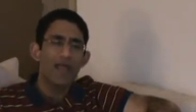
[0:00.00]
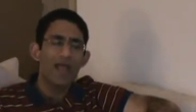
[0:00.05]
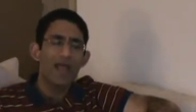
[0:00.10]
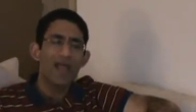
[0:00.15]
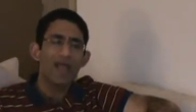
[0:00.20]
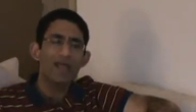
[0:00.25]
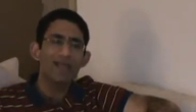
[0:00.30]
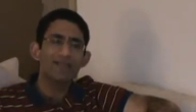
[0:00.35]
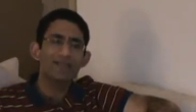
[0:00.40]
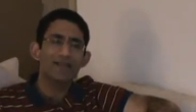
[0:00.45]

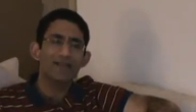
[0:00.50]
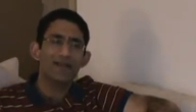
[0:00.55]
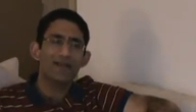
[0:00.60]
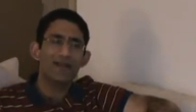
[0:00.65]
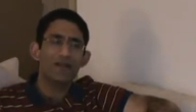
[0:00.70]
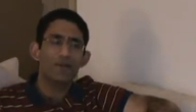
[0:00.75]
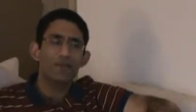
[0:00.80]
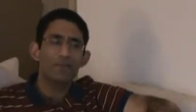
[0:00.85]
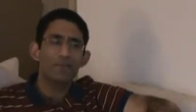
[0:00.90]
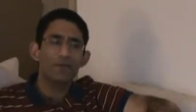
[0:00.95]
And
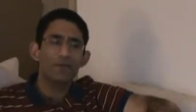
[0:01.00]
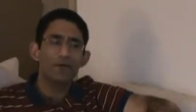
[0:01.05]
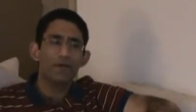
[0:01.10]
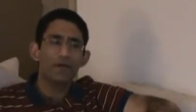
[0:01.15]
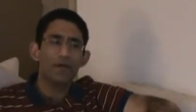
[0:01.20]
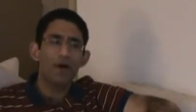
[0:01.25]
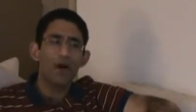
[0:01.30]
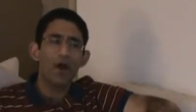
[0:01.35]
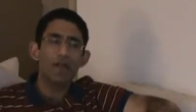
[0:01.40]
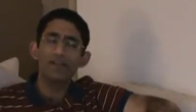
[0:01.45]

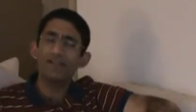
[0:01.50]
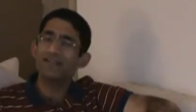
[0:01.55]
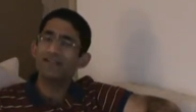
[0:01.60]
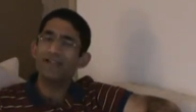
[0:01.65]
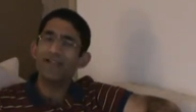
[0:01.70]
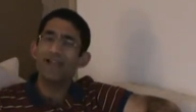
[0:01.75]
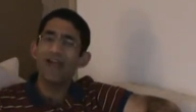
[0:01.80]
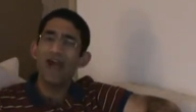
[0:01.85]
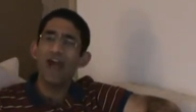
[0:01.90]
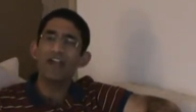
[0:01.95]

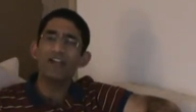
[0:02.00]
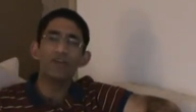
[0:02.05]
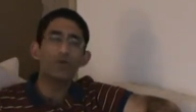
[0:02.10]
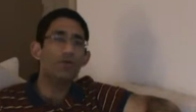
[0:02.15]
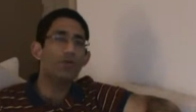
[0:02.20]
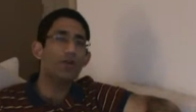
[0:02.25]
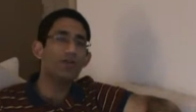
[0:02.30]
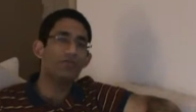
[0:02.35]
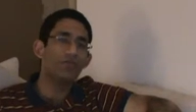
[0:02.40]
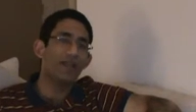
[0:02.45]
honestly, I
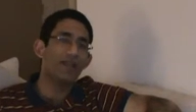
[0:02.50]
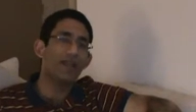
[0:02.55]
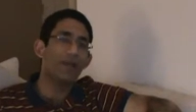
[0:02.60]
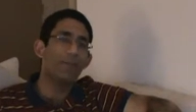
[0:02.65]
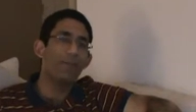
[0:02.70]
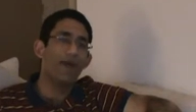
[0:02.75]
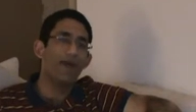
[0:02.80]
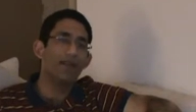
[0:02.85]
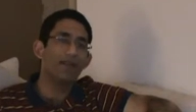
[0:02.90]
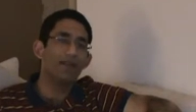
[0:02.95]
do not
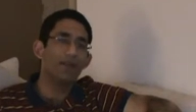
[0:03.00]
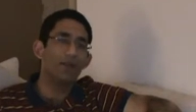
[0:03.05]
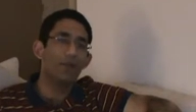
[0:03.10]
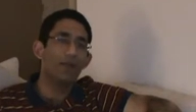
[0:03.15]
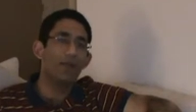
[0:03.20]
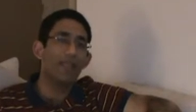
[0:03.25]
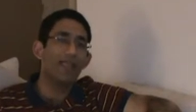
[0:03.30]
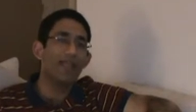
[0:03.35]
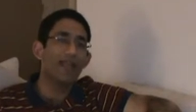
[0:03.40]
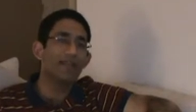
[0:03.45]
recommend
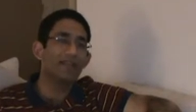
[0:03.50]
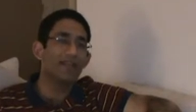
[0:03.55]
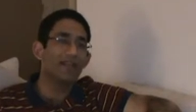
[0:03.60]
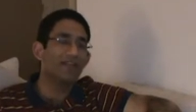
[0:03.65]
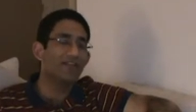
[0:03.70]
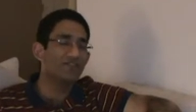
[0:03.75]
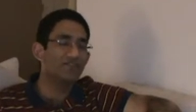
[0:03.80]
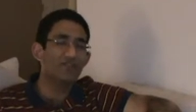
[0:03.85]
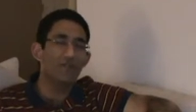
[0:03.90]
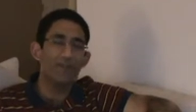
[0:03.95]
looking at the
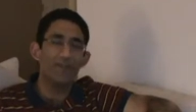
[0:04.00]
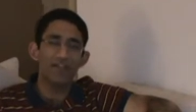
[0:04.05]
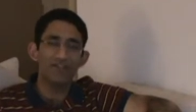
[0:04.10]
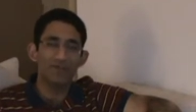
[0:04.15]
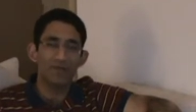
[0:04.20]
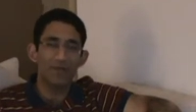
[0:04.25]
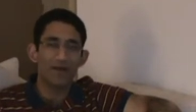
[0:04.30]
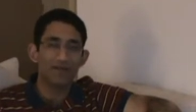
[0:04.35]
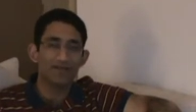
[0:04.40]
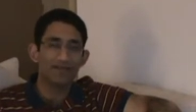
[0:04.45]
industry
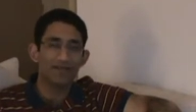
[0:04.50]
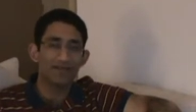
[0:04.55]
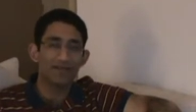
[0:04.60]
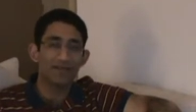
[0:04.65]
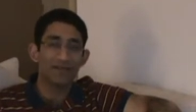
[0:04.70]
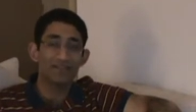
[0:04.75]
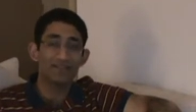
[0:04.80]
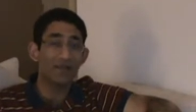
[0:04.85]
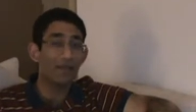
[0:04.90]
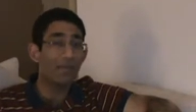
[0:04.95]
benchmarks.
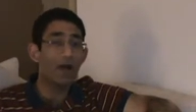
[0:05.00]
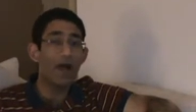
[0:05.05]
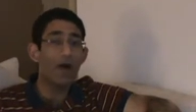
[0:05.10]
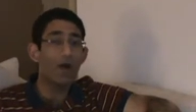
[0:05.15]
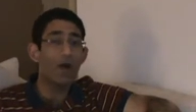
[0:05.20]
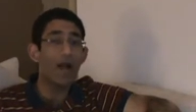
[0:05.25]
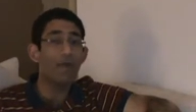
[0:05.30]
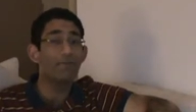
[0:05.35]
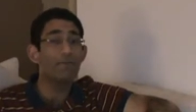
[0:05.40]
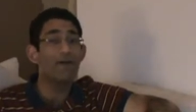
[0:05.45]

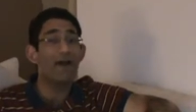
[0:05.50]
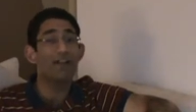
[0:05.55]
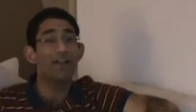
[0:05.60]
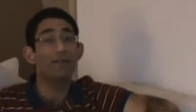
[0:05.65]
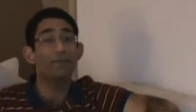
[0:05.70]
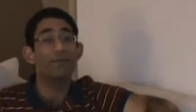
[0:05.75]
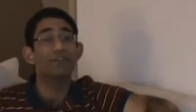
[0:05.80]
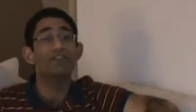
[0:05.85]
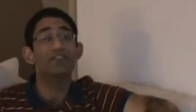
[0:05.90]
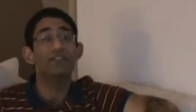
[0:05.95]
Somehow I find
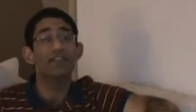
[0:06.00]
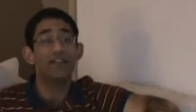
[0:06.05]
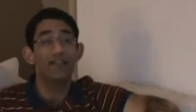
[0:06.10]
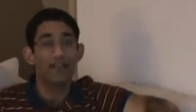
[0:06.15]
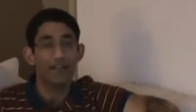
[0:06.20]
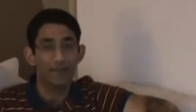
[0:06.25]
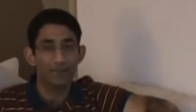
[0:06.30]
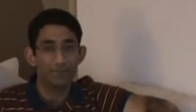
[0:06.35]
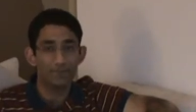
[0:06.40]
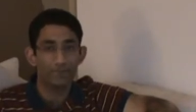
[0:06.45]
it
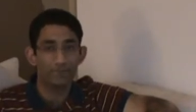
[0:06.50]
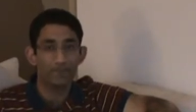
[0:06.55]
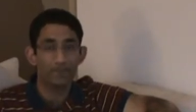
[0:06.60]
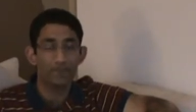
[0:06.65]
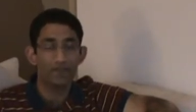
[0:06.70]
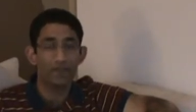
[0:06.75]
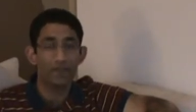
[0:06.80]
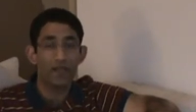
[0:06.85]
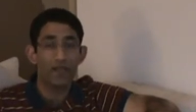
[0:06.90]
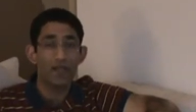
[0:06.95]
misleading.
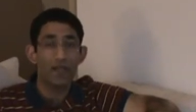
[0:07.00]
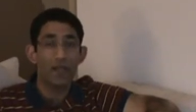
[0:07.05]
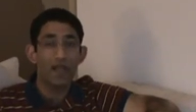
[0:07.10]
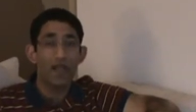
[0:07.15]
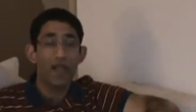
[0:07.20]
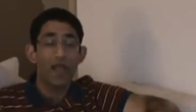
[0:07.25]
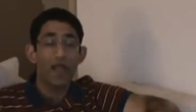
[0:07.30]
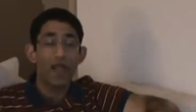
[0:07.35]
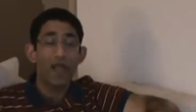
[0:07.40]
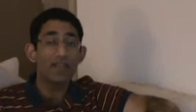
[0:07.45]

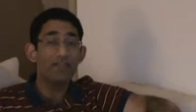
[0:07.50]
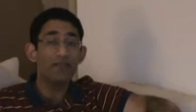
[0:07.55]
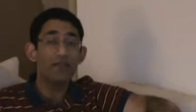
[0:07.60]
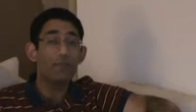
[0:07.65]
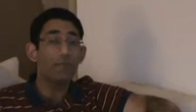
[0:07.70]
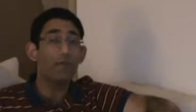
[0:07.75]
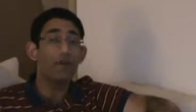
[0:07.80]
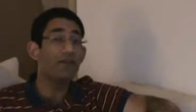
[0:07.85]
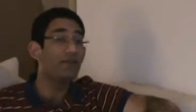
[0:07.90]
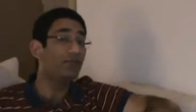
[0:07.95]
And there
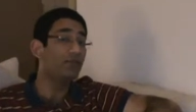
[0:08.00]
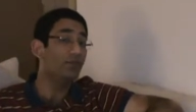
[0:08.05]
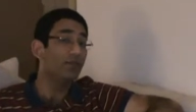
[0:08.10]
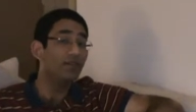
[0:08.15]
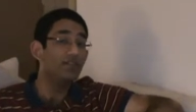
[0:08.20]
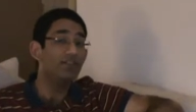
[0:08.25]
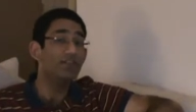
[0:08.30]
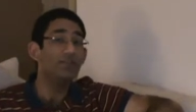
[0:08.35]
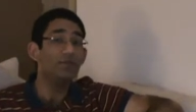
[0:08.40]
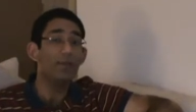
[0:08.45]
are various
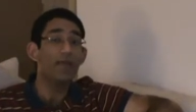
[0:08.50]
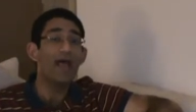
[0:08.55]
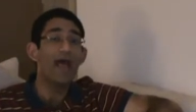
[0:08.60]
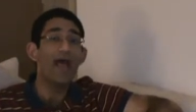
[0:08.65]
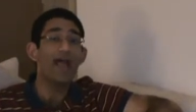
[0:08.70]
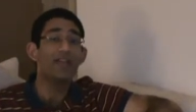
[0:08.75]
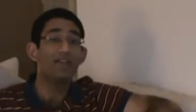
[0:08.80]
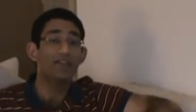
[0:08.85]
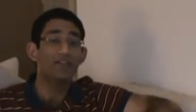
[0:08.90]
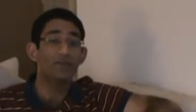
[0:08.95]
reasons
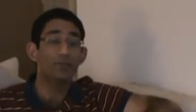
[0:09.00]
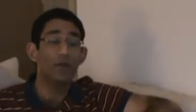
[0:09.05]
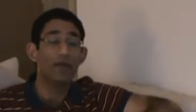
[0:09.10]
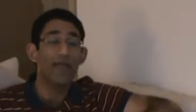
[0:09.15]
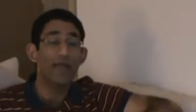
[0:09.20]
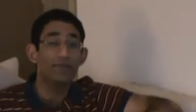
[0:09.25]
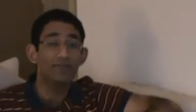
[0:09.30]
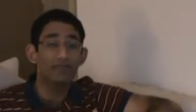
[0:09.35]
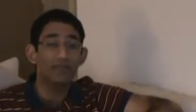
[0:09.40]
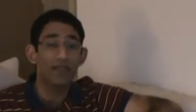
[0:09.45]
behind this, what
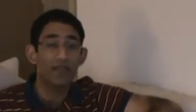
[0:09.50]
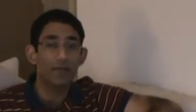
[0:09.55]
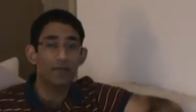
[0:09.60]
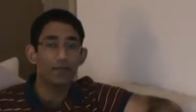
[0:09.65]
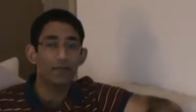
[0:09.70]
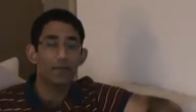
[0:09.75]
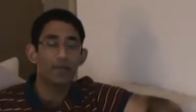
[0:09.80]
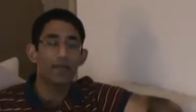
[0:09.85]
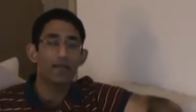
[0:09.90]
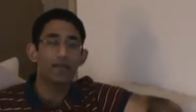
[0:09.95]
I'm saying.
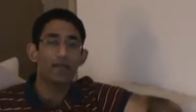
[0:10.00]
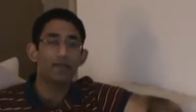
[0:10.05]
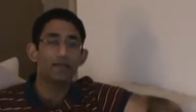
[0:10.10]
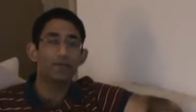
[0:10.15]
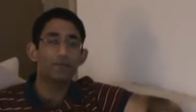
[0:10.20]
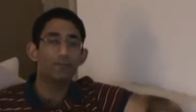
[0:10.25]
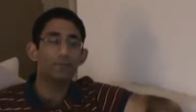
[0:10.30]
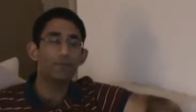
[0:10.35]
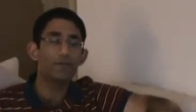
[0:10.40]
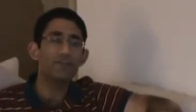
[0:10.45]

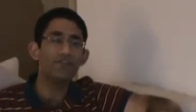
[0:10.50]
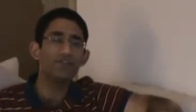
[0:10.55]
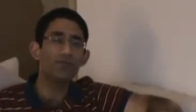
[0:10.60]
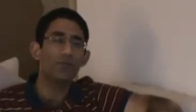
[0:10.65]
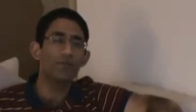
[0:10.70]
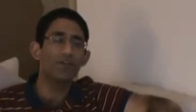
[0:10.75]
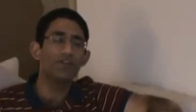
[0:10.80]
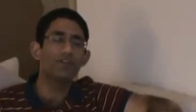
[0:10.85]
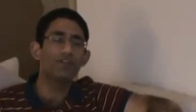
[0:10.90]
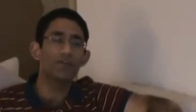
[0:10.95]
The
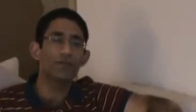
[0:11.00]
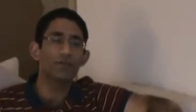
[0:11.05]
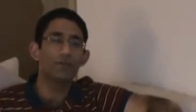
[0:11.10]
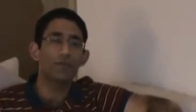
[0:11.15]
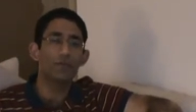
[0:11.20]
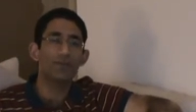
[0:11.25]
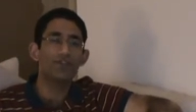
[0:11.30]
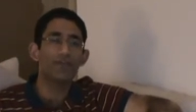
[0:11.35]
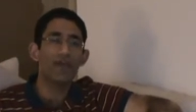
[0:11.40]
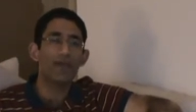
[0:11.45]
first
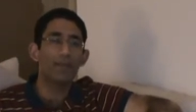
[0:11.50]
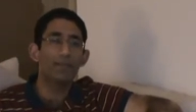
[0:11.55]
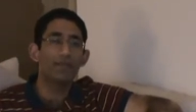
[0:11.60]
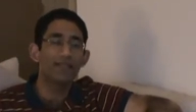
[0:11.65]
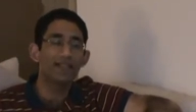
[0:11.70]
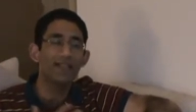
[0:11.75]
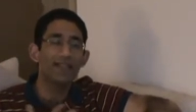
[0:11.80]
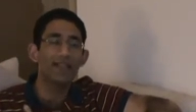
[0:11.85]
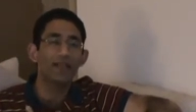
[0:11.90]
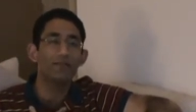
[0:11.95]
reason, which I
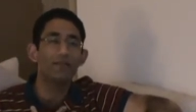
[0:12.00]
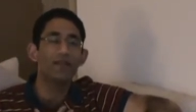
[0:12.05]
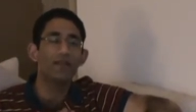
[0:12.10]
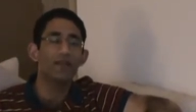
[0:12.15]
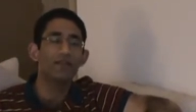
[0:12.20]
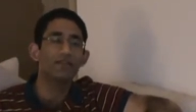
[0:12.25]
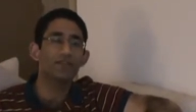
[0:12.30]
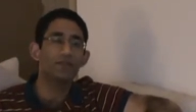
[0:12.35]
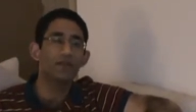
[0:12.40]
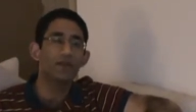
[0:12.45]
believe,
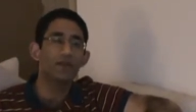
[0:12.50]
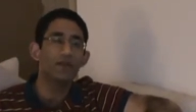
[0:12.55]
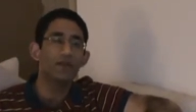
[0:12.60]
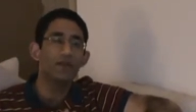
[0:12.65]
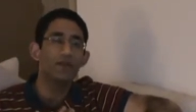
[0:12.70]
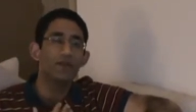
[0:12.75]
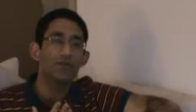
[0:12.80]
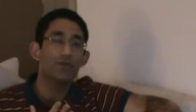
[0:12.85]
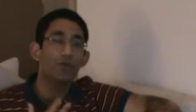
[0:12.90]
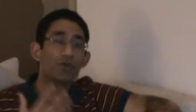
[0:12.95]
is
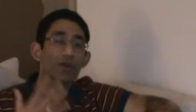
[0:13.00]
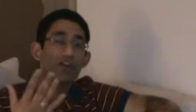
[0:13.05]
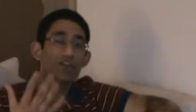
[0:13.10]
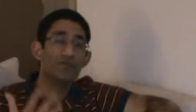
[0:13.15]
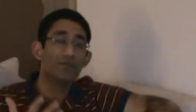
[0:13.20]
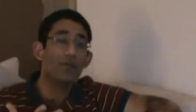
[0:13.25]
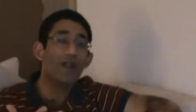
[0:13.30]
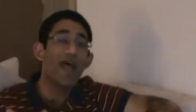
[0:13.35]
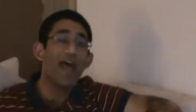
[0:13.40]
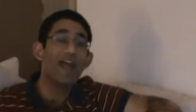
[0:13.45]
your
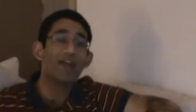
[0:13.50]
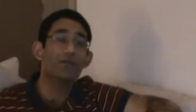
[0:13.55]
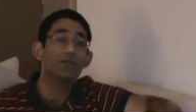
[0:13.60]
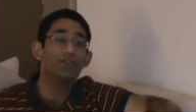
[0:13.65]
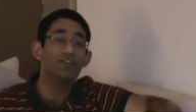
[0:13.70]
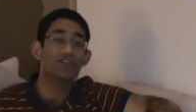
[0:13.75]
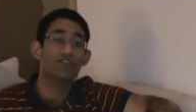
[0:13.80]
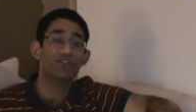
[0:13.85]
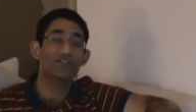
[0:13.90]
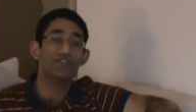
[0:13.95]
customer
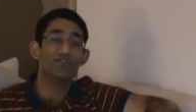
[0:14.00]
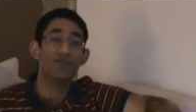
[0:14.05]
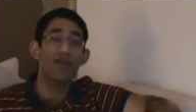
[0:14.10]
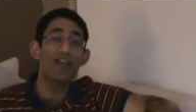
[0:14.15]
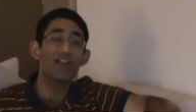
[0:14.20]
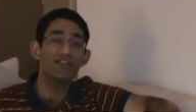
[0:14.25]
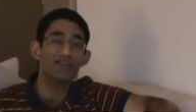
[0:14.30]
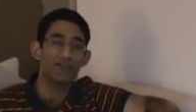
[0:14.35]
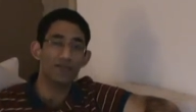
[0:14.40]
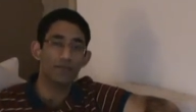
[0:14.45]
acquisition
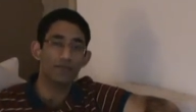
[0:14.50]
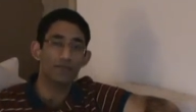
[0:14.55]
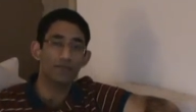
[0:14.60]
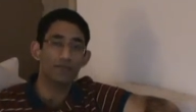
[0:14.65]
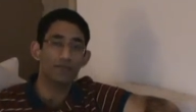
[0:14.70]
strategy,